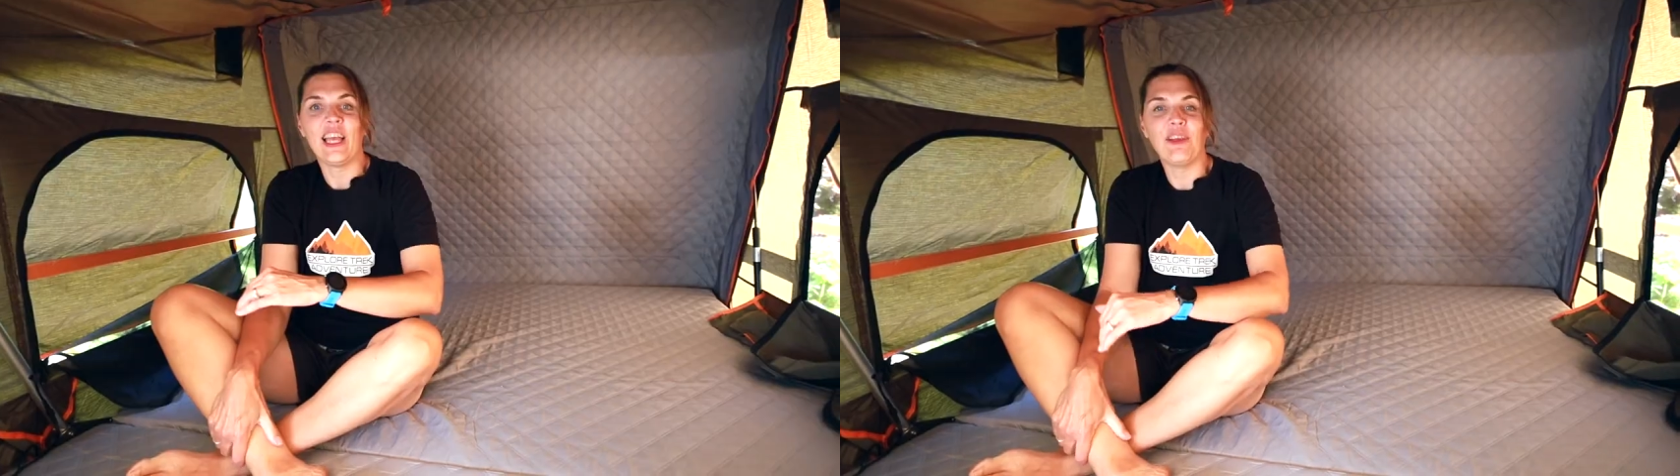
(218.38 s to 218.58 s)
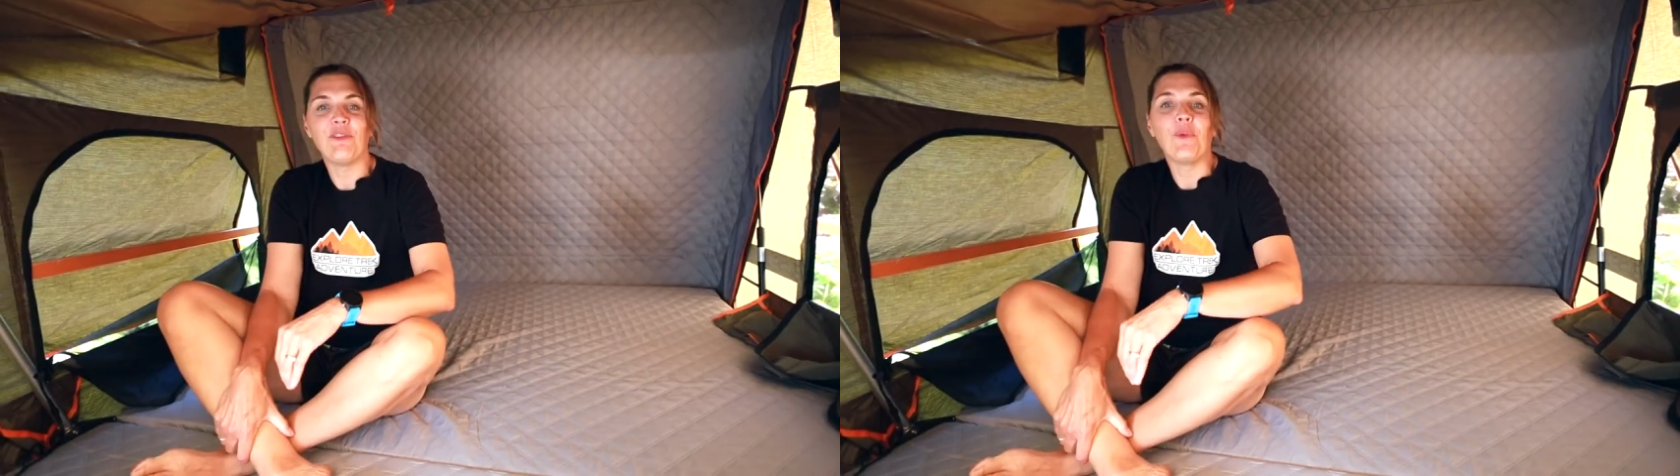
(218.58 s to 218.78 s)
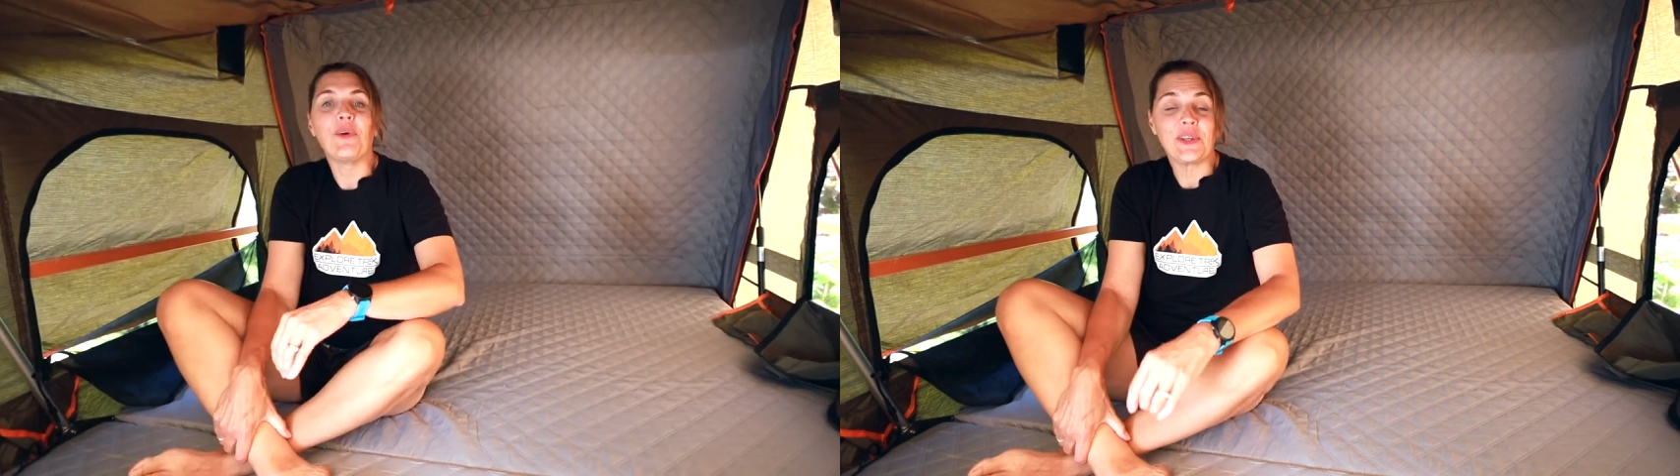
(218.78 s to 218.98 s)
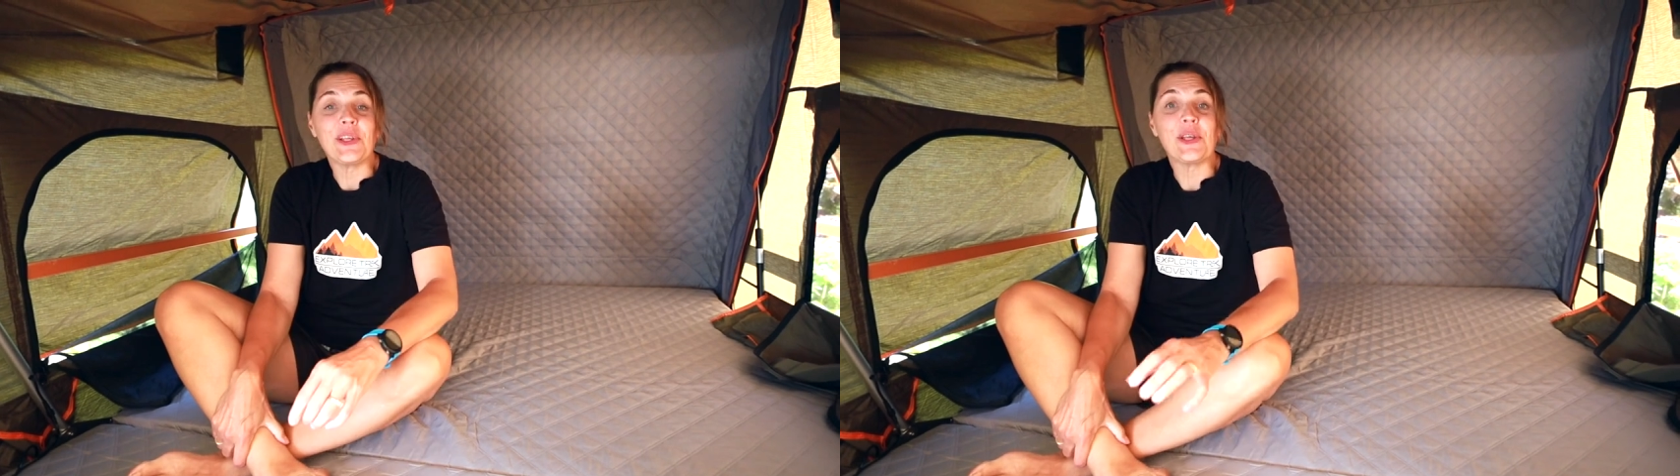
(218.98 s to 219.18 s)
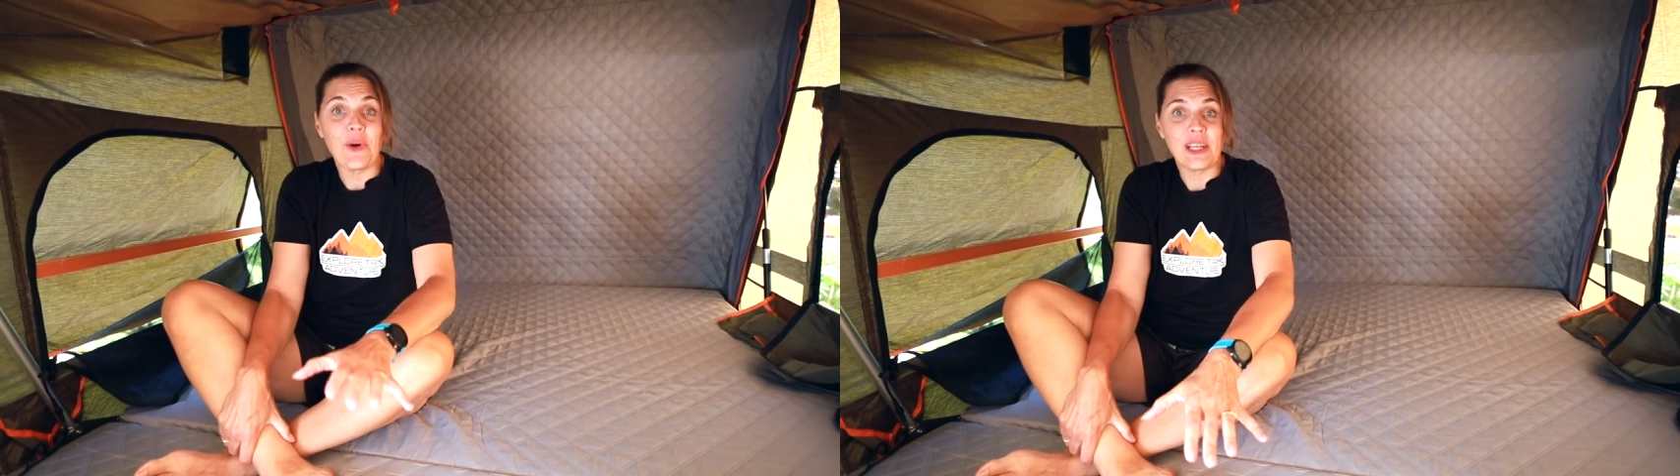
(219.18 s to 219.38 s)
If you
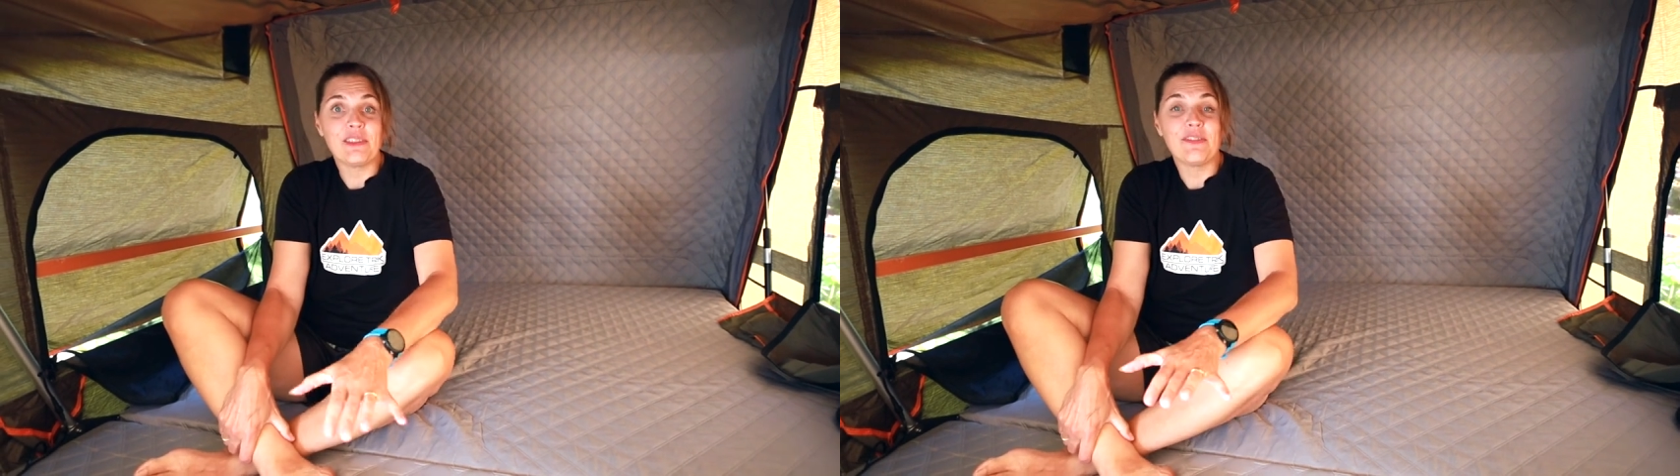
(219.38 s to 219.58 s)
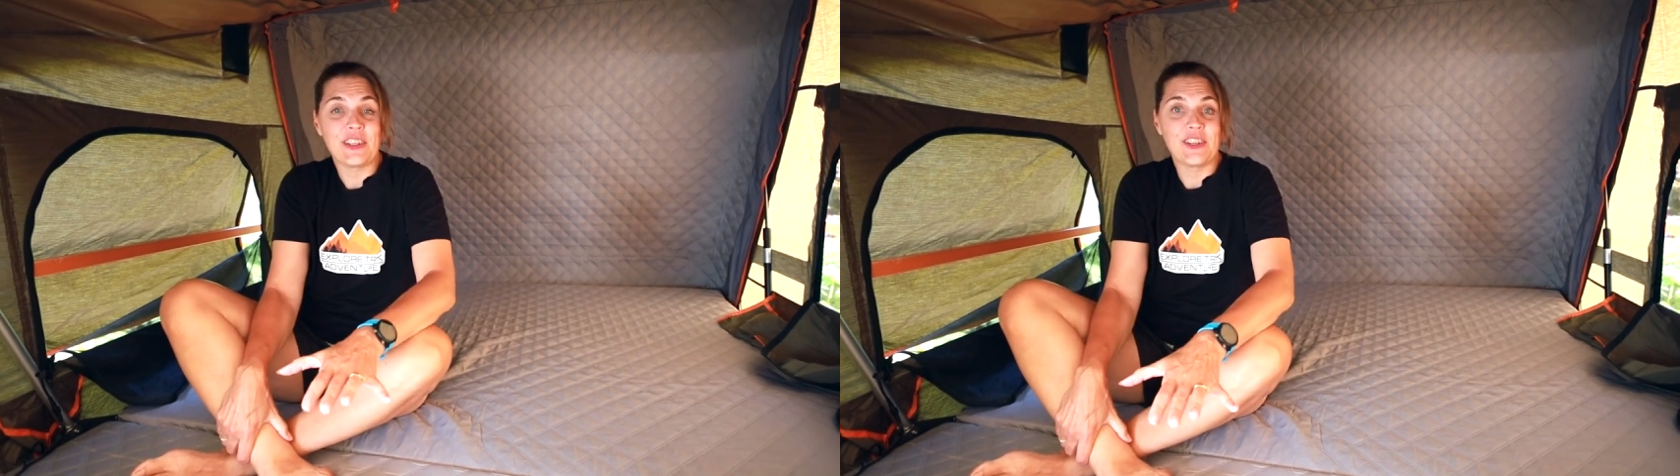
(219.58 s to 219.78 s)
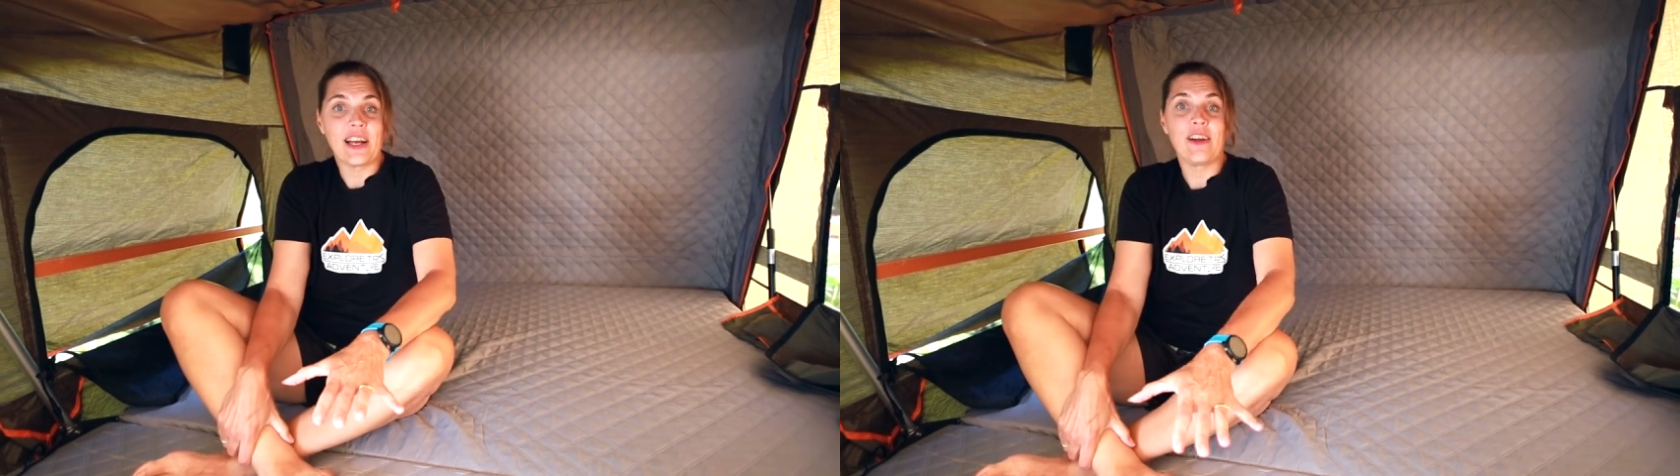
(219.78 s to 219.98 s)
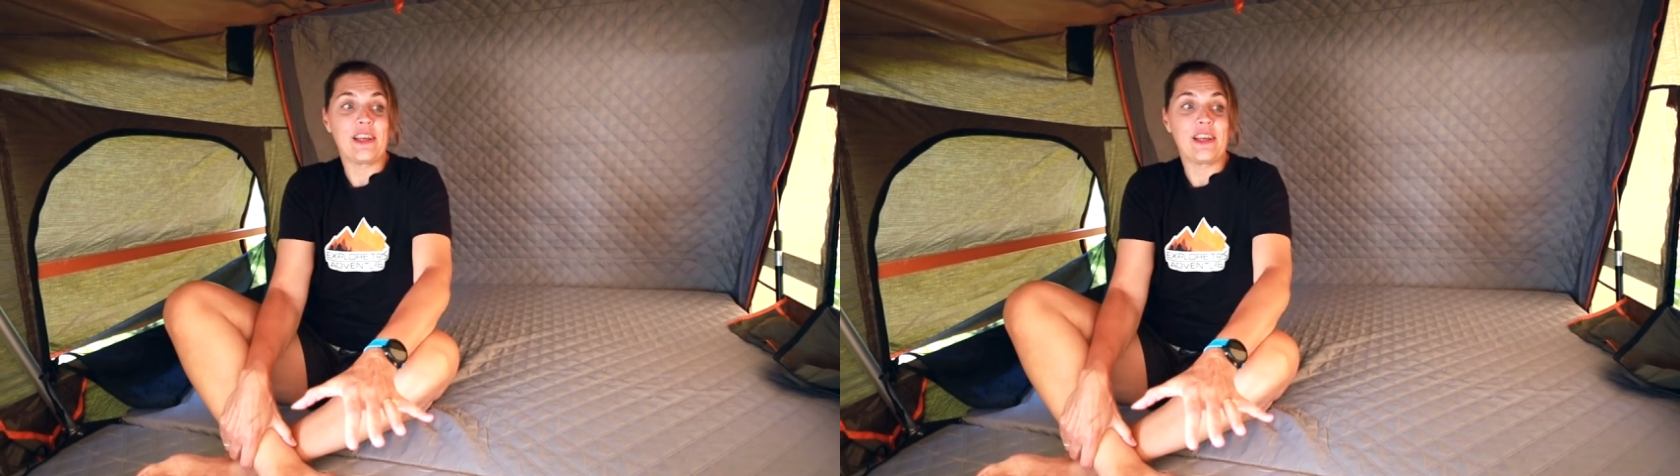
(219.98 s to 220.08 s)
really want to figure out